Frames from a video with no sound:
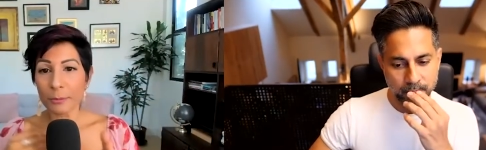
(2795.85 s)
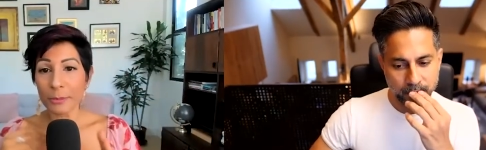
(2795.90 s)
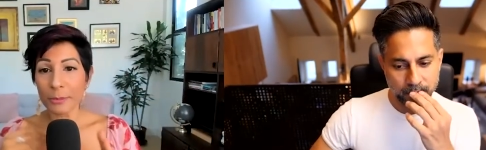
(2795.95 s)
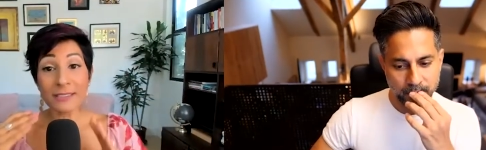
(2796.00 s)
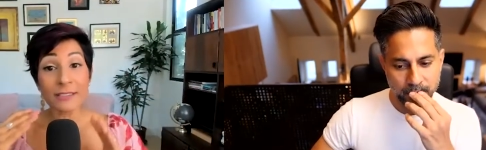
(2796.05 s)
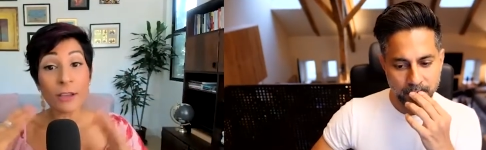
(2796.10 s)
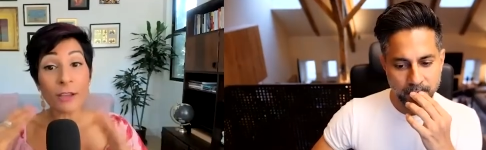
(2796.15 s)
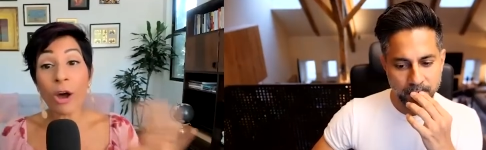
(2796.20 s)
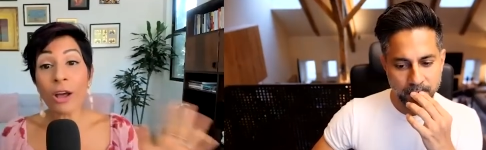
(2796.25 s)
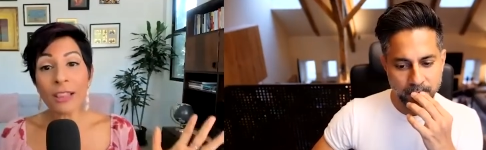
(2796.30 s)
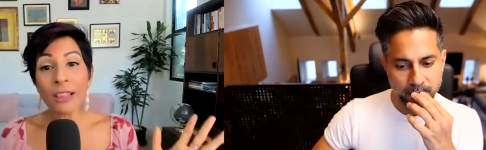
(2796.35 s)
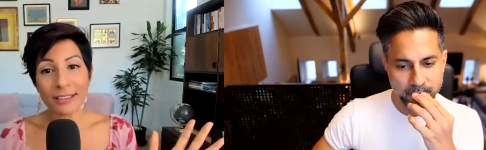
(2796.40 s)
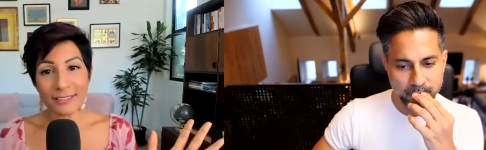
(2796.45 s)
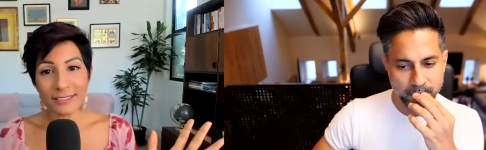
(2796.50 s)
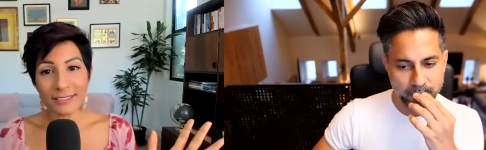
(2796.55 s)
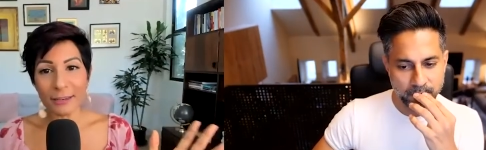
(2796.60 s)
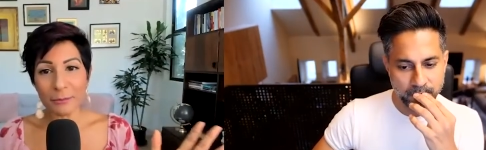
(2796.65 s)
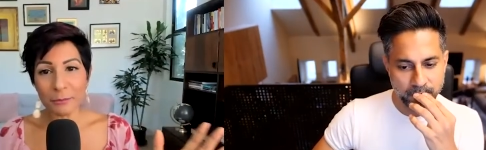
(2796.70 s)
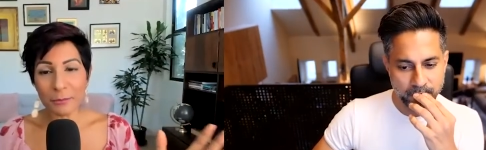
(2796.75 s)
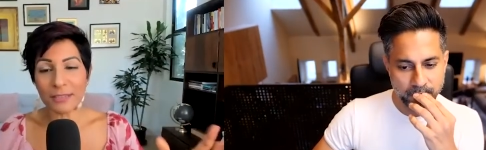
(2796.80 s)
Speaker 1: because all
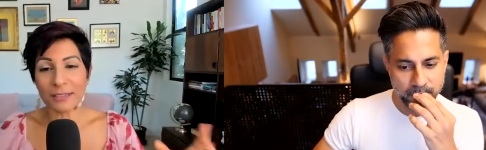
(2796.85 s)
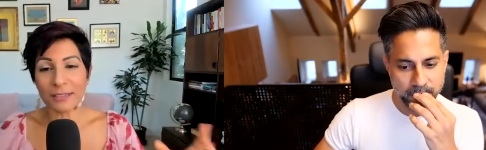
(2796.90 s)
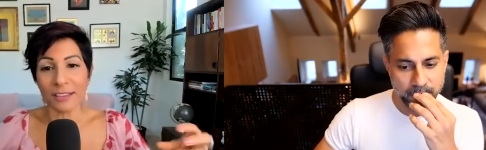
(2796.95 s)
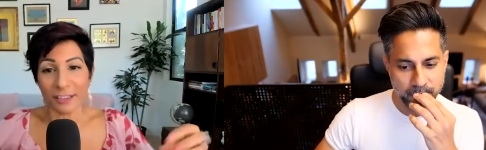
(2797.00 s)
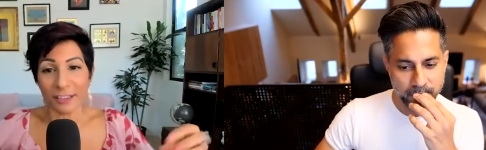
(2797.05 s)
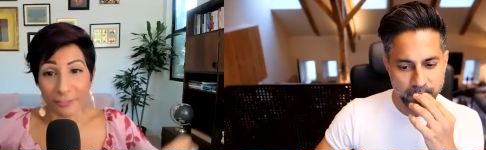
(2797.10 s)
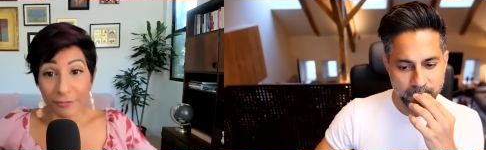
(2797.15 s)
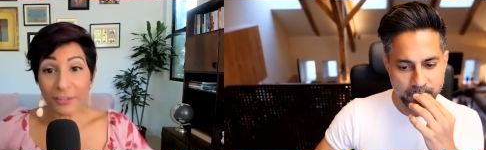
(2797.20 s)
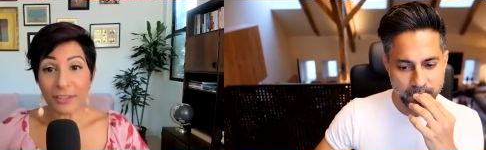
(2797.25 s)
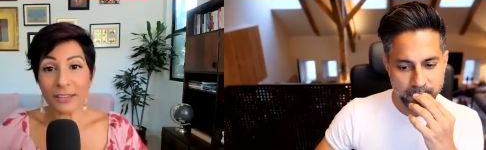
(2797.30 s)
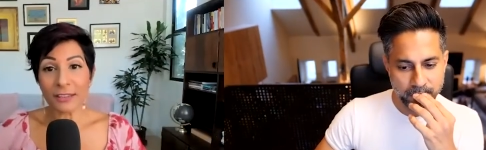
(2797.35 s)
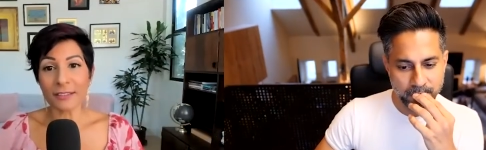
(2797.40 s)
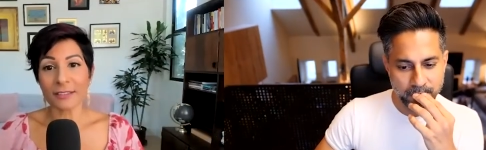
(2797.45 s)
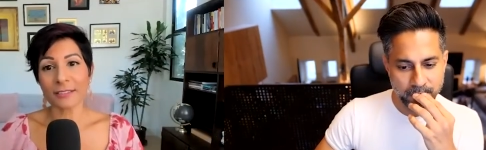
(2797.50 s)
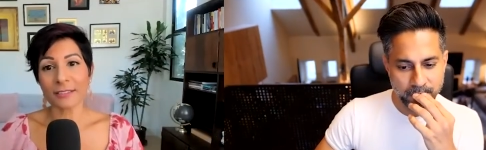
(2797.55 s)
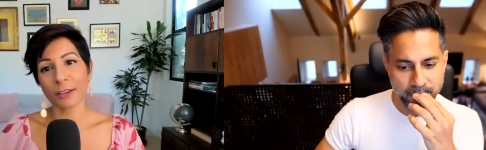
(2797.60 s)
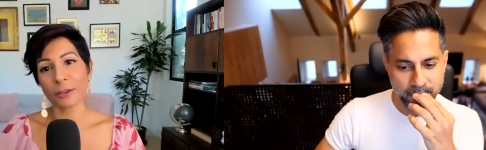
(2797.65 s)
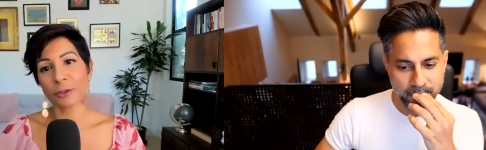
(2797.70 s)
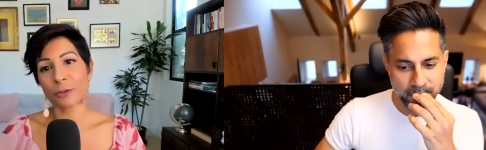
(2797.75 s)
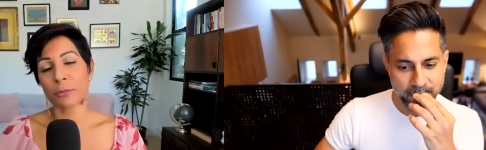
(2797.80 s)
excitement feeds
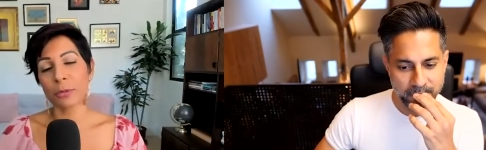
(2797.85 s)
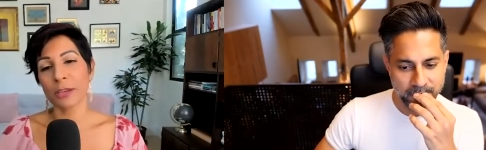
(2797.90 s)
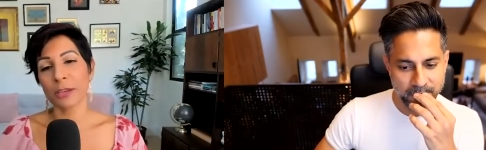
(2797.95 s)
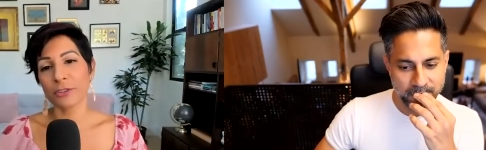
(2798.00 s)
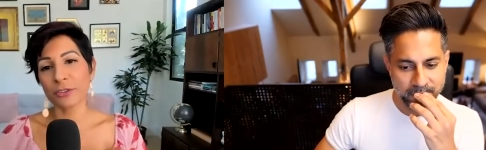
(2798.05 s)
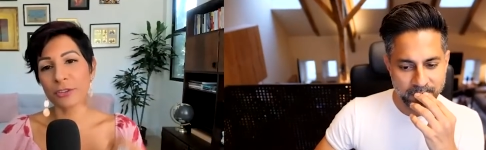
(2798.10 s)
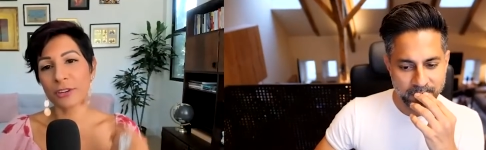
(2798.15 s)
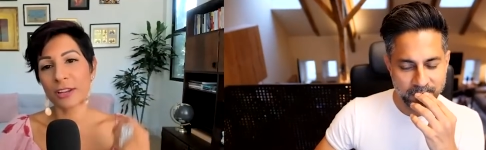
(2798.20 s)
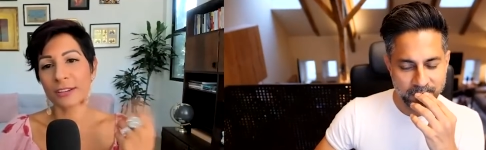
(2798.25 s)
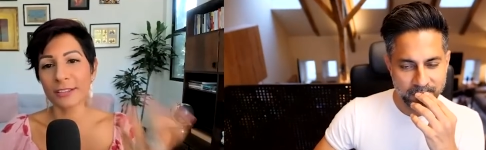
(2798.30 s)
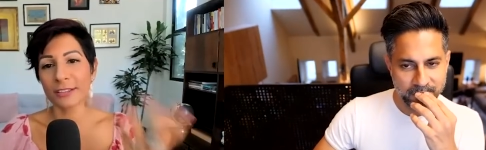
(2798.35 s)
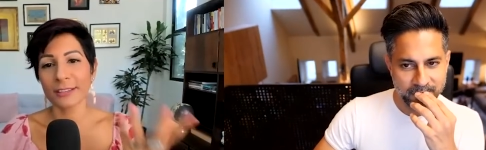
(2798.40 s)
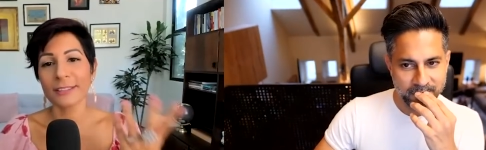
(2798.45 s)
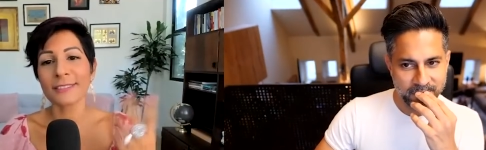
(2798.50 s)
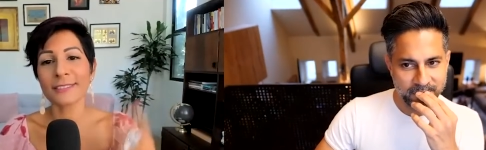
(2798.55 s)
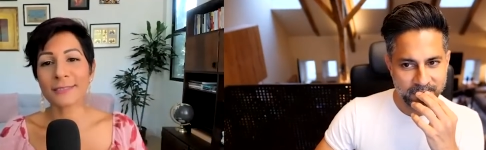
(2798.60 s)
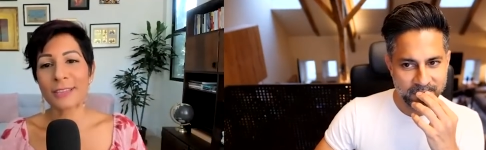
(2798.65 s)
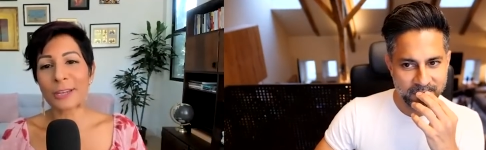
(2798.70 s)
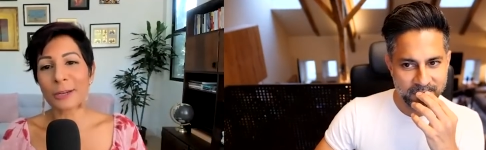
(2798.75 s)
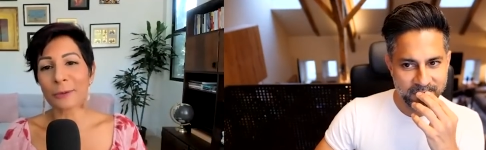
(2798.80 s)
sexual pleasure. And
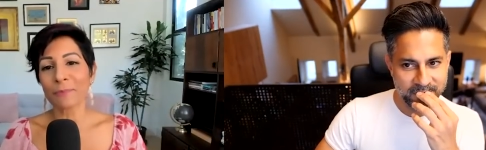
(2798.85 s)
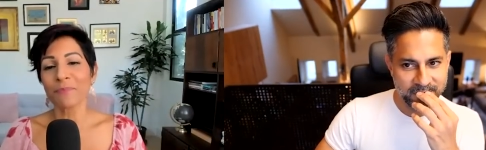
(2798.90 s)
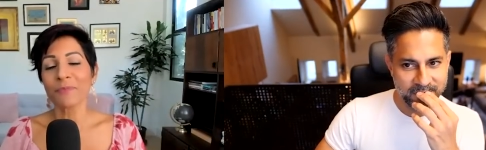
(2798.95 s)
I